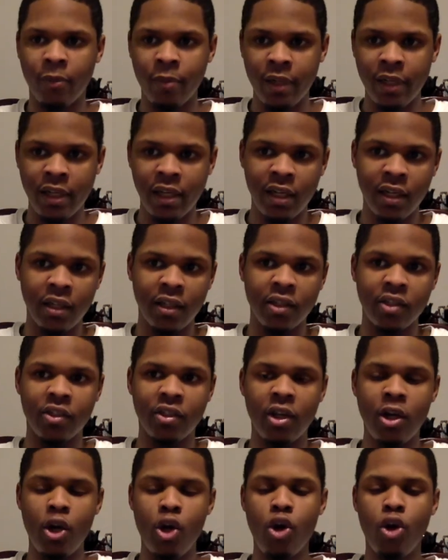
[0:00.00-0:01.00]
because
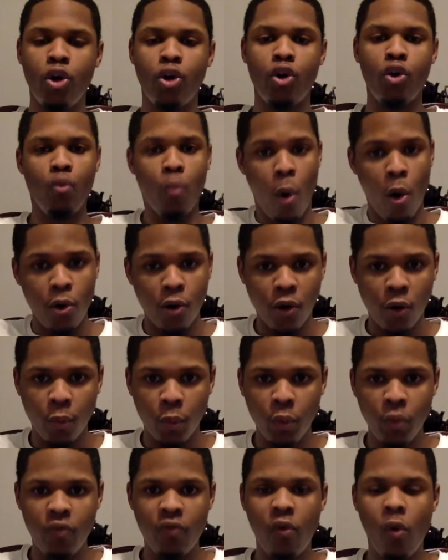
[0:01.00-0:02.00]
you want to
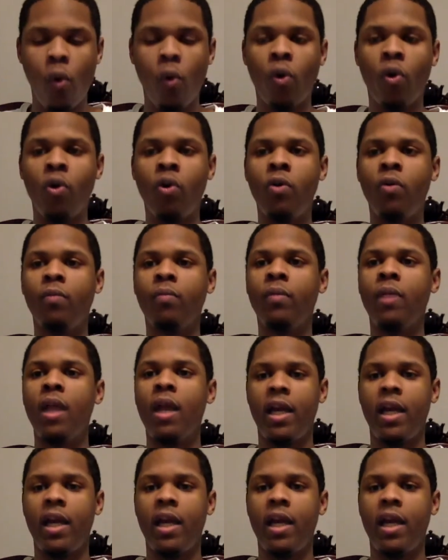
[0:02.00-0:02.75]
root for him.